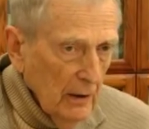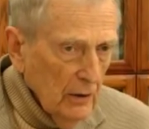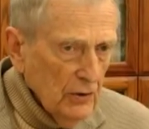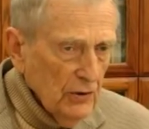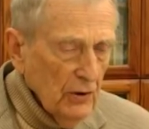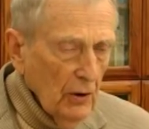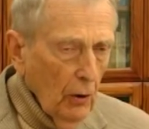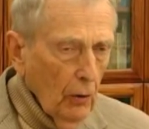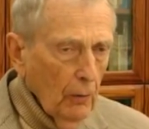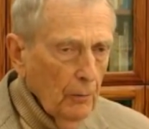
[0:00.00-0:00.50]

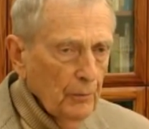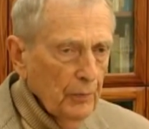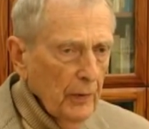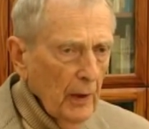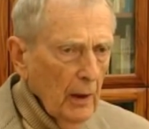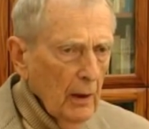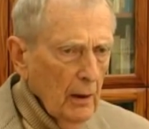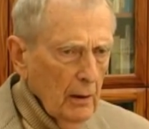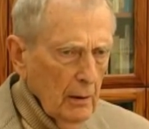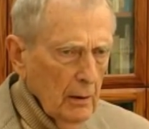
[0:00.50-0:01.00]

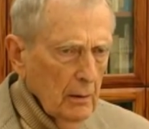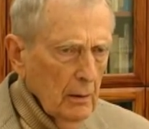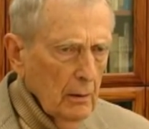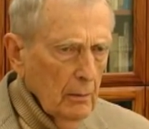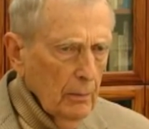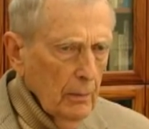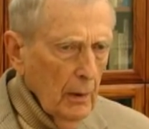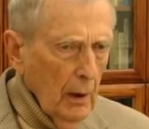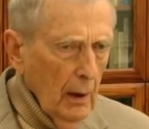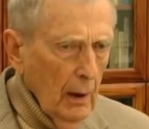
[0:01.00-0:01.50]
So
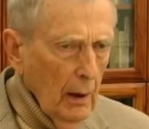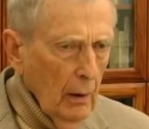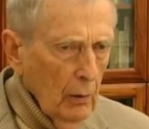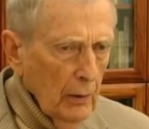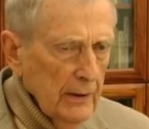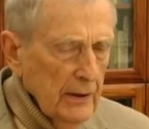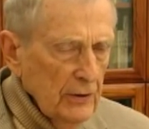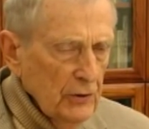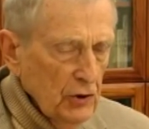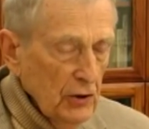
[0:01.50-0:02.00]

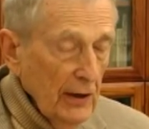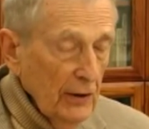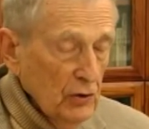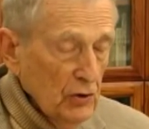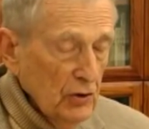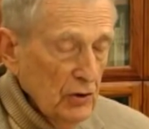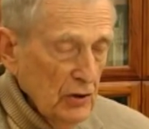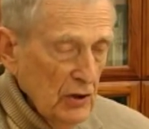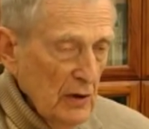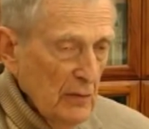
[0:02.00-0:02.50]
he
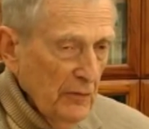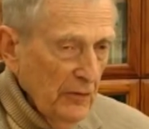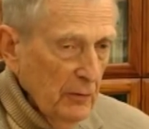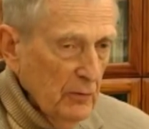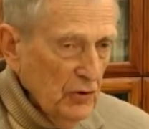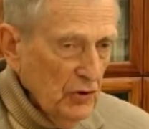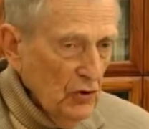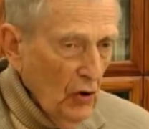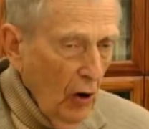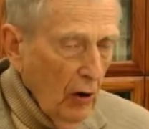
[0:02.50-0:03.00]
changed his name from
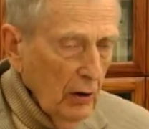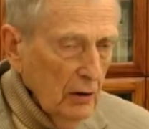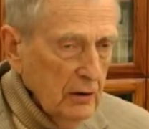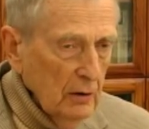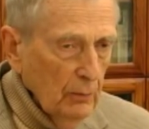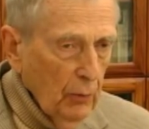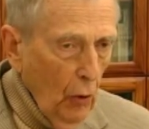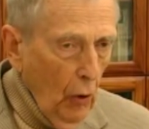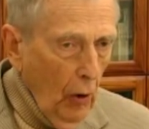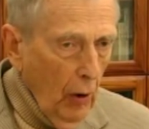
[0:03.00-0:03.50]
Saul
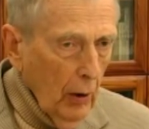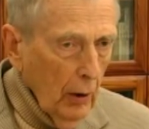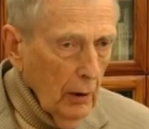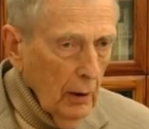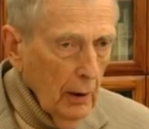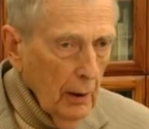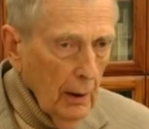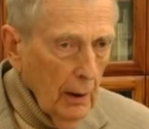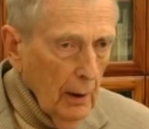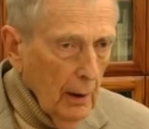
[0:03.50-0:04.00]
to
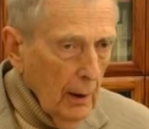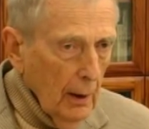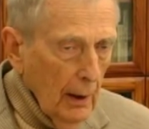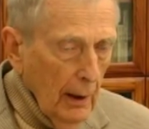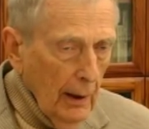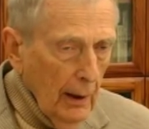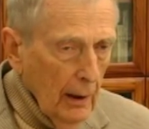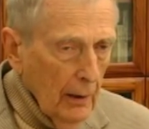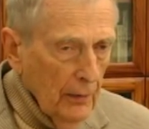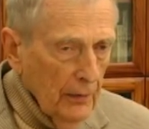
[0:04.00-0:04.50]
Paul,
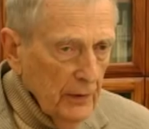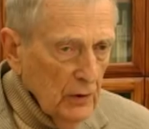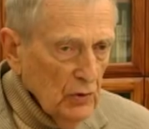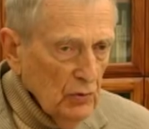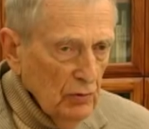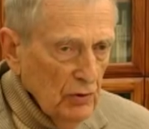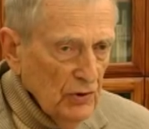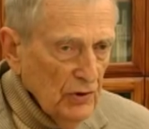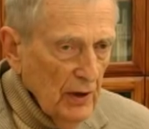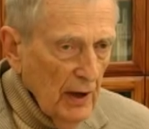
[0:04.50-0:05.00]
and this
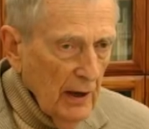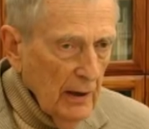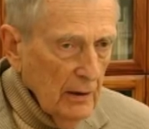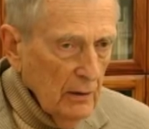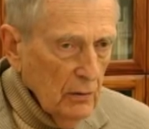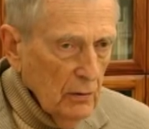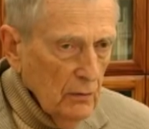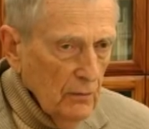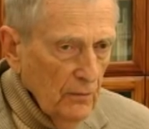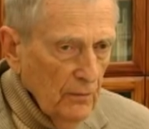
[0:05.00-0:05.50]
was
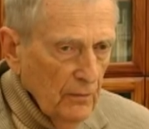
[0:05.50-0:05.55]
a